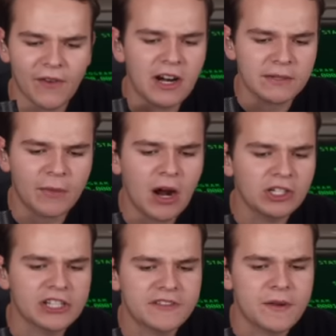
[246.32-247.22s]
very
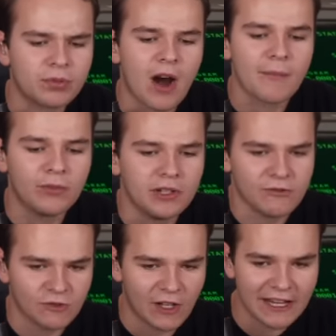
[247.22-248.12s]
much, is the primary
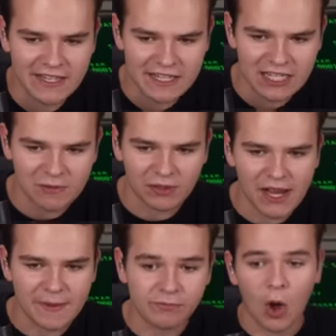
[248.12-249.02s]
flight display.